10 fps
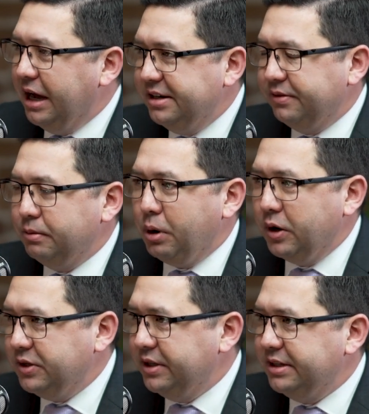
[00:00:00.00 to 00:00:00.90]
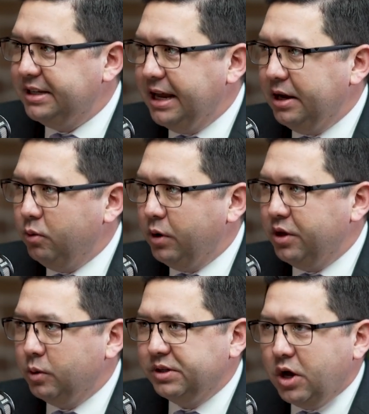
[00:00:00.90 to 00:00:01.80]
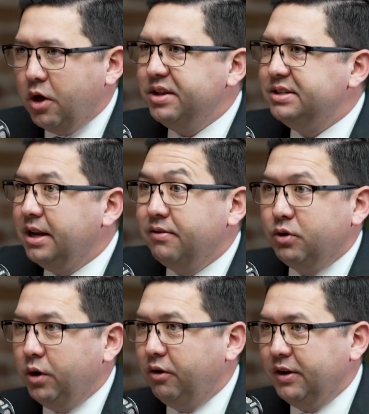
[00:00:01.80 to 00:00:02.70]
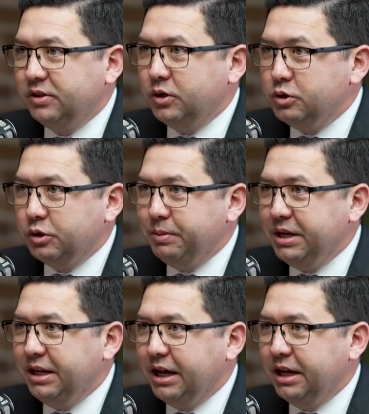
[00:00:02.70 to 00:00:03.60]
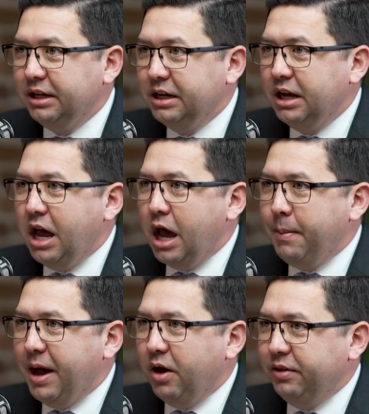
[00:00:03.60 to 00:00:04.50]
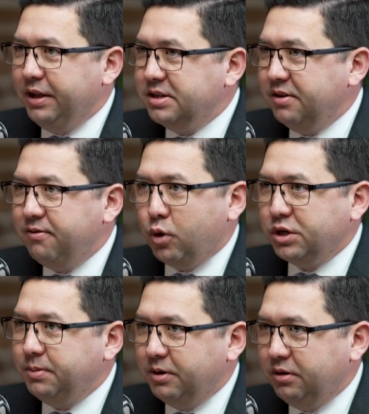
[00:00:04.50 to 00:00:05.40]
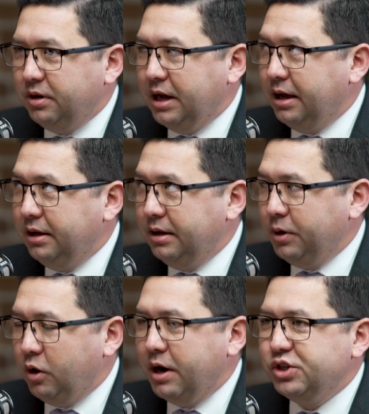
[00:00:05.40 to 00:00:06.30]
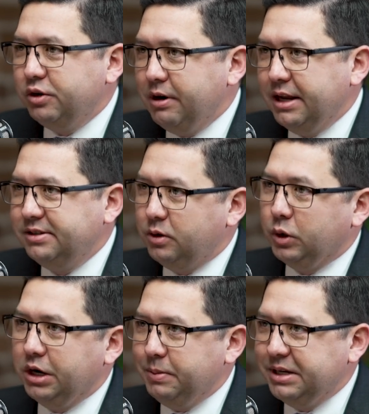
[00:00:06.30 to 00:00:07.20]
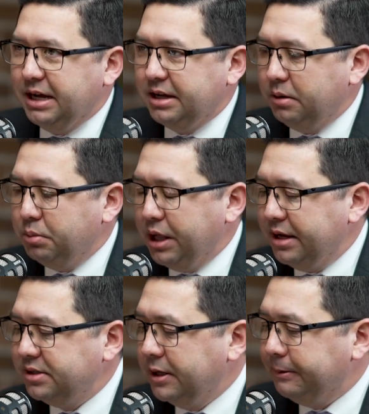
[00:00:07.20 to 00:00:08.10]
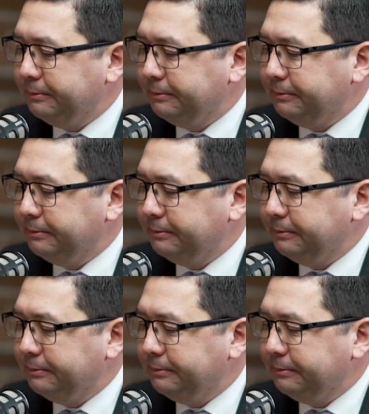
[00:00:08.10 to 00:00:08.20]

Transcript: different parts of the state, where there was all this stuff going around social media about these enforcement immigration raids that were going to be taking place.